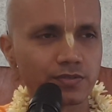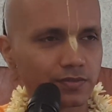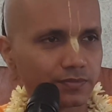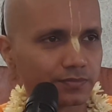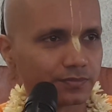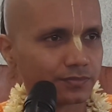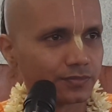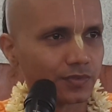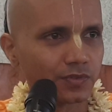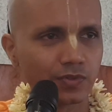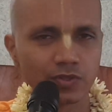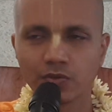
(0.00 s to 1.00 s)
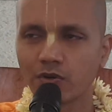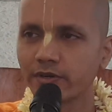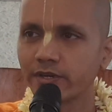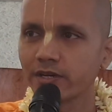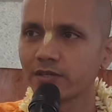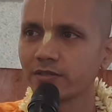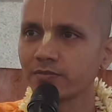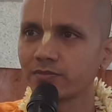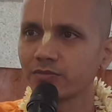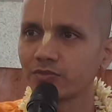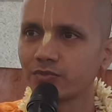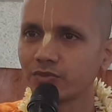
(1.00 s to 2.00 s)
No? When you contact
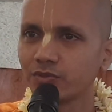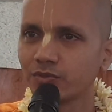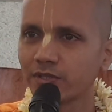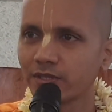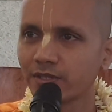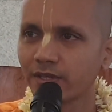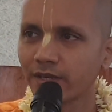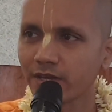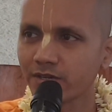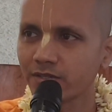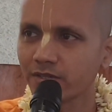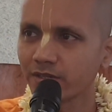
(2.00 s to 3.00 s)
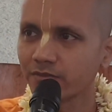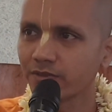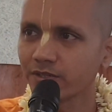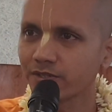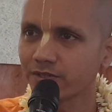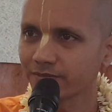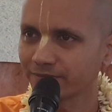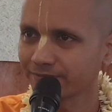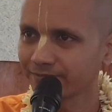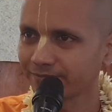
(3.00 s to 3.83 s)
them, you catch their infection.